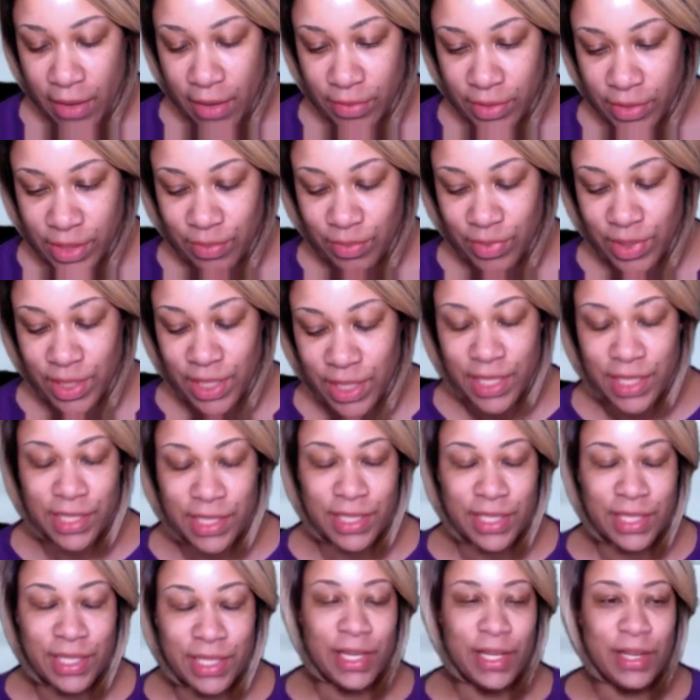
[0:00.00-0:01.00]
some
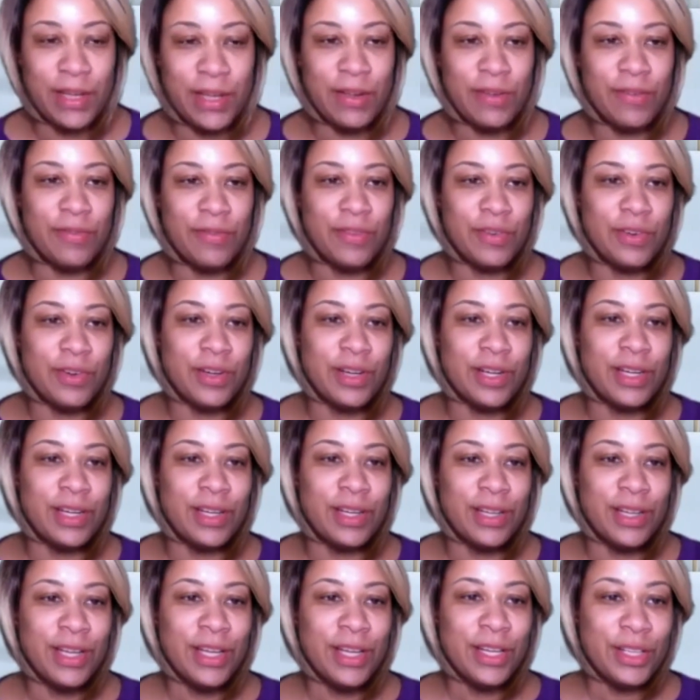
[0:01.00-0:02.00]
things in here for
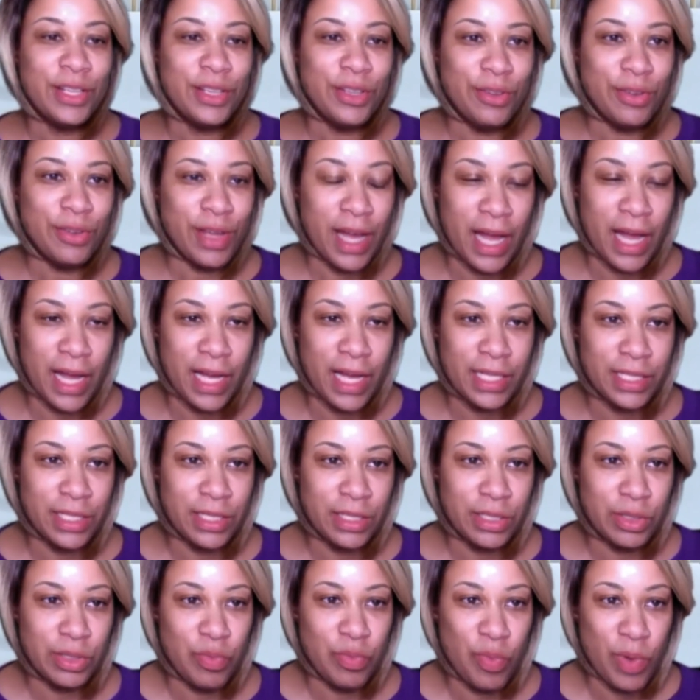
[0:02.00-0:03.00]
you guys
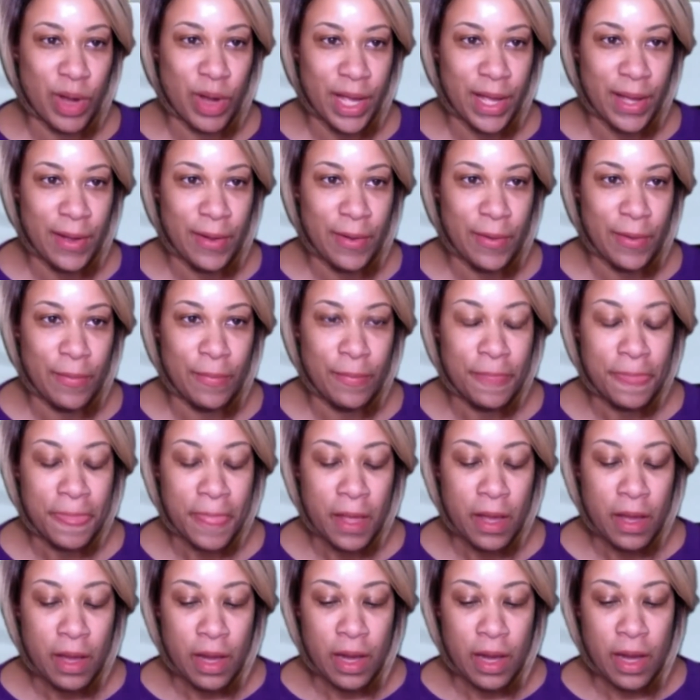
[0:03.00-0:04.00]
as well.
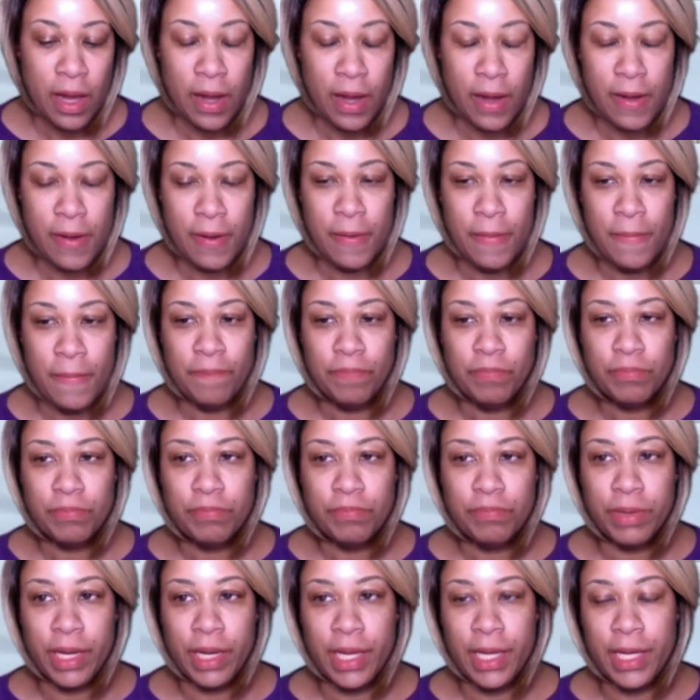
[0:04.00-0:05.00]

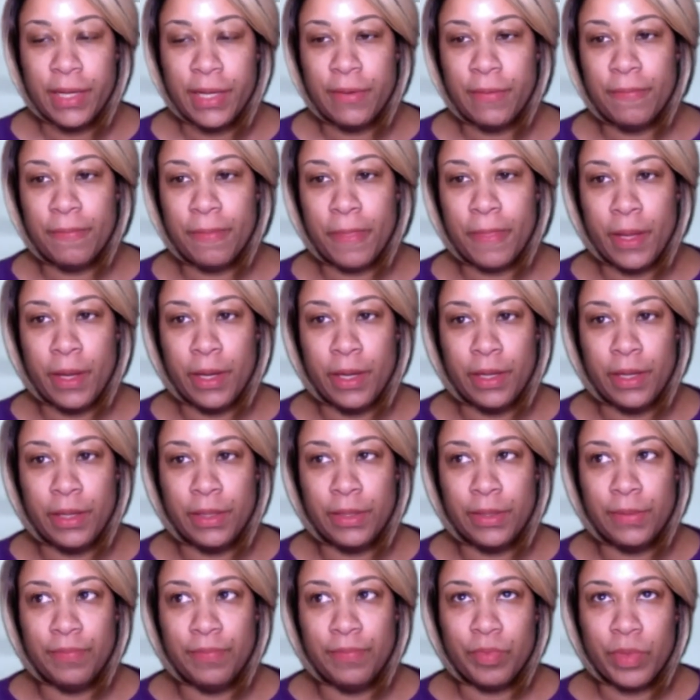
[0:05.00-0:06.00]
But
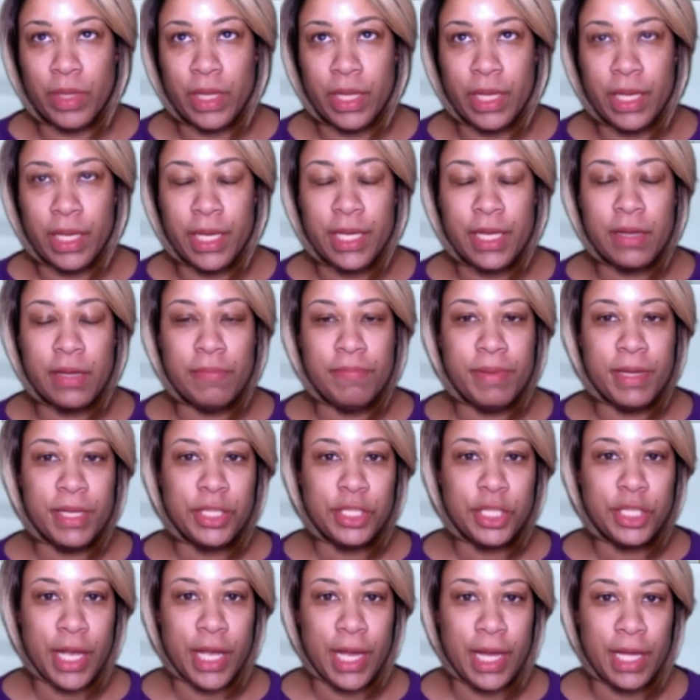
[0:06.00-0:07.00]
it can be
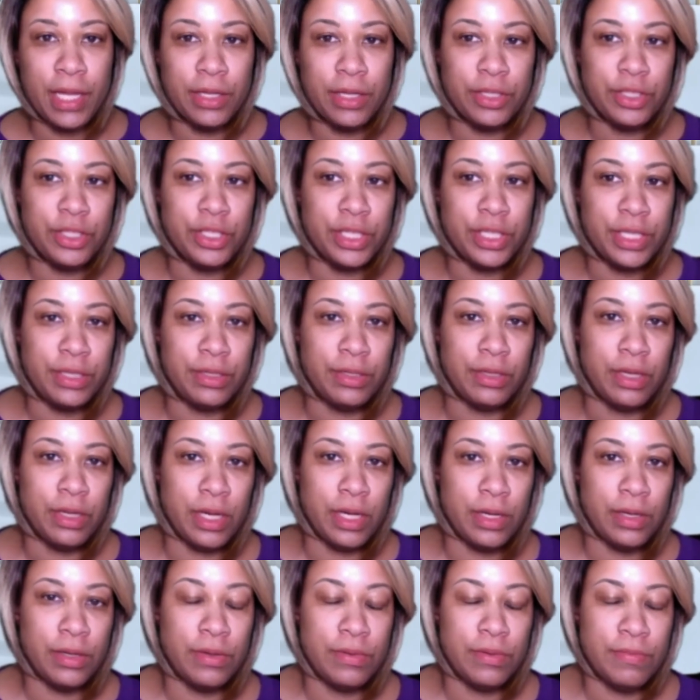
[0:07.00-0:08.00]
challenging
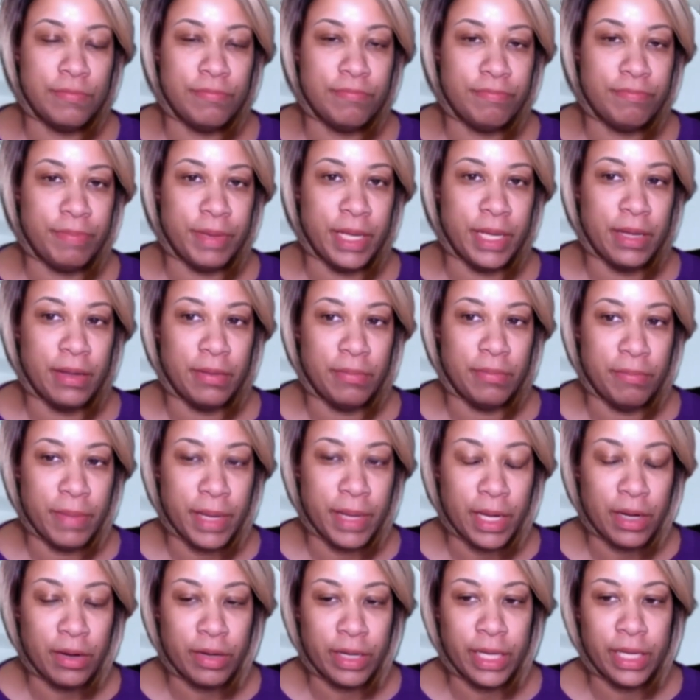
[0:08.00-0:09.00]
being
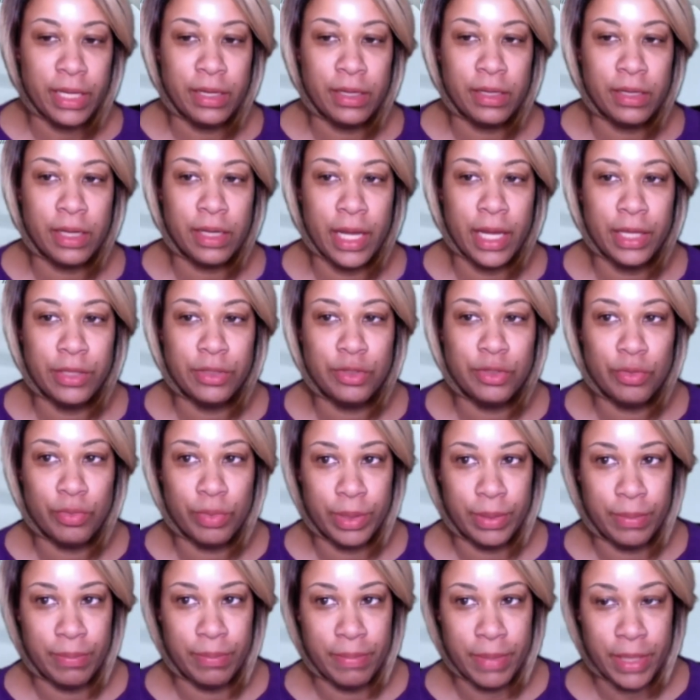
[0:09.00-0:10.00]
married and
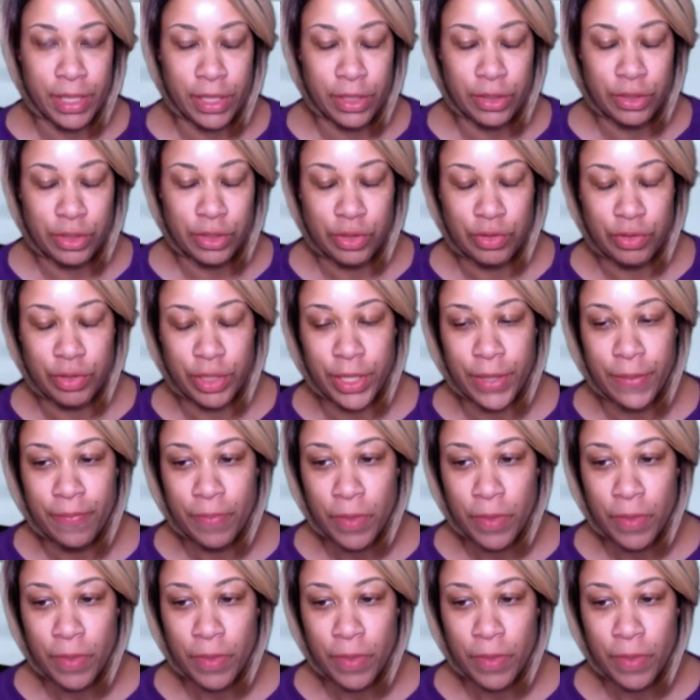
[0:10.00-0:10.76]
doing ministry,